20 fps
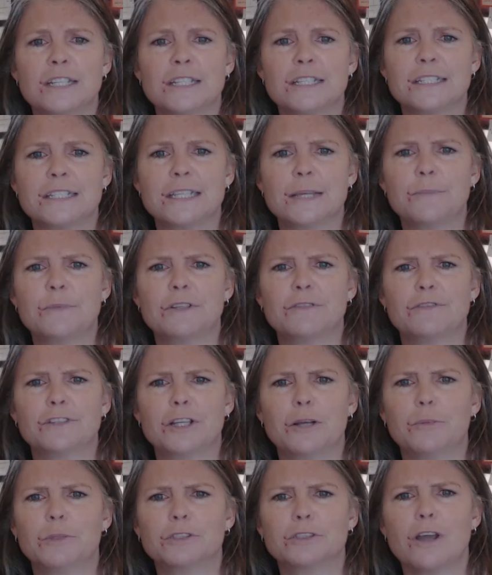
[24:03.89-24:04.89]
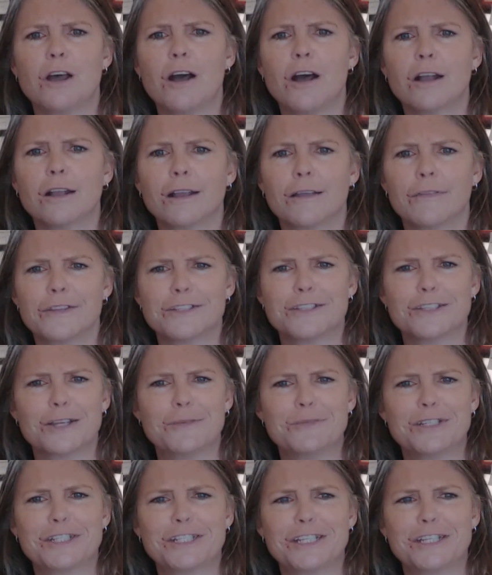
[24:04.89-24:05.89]
and deceptive double talk on the
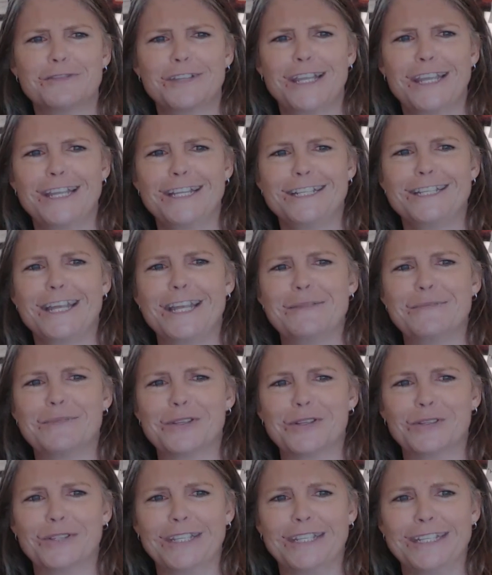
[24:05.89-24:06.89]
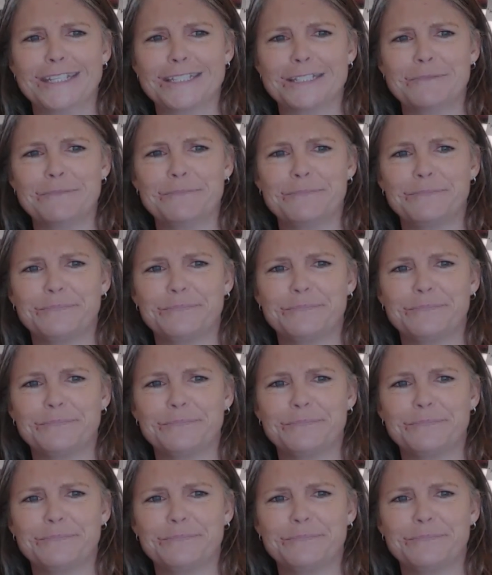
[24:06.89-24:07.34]
subject of King James onlyism.